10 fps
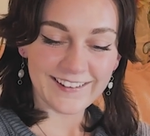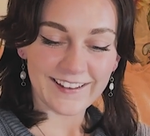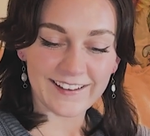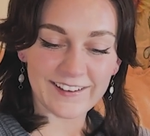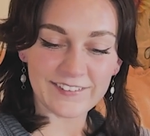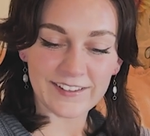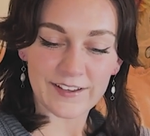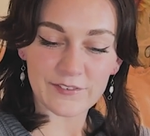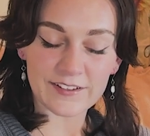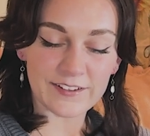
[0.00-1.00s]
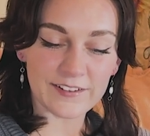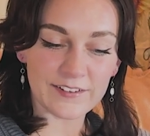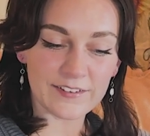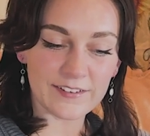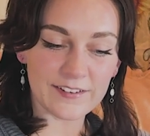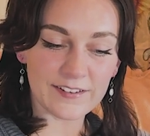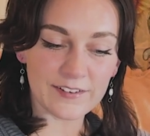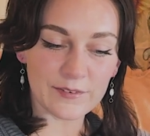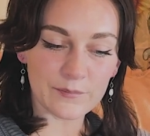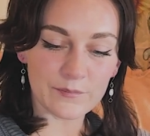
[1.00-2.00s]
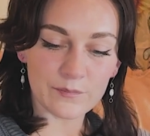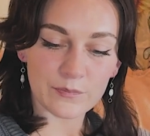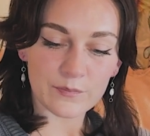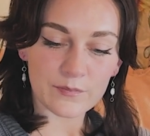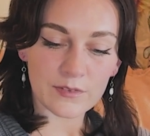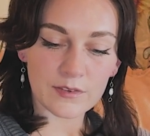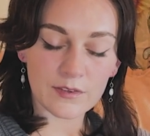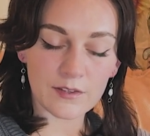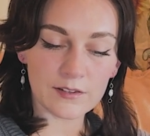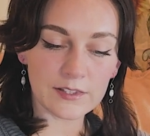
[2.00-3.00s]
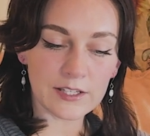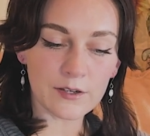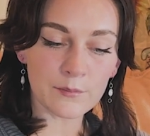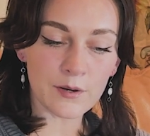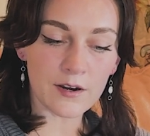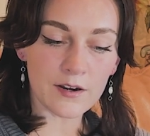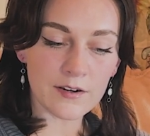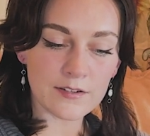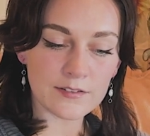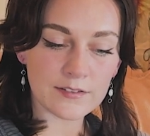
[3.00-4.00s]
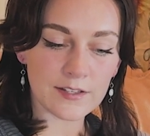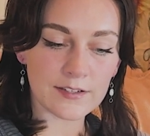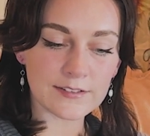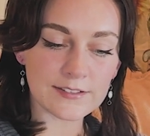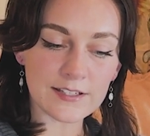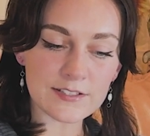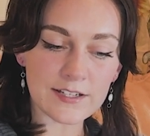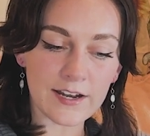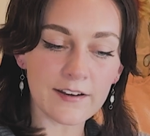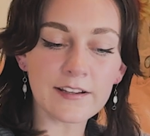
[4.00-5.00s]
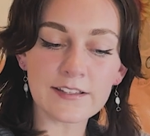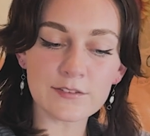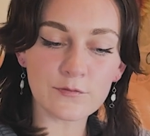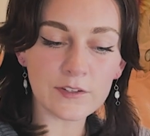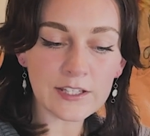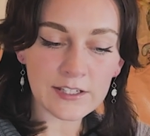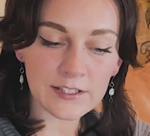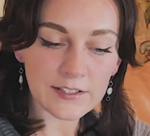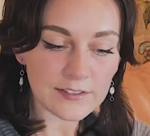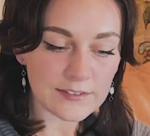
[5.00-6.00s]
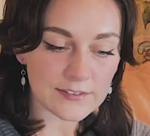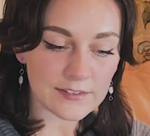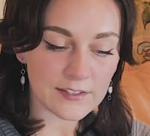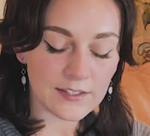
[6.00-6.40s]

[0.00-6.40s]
We have a Leo Mars and a Sagittarius Venus.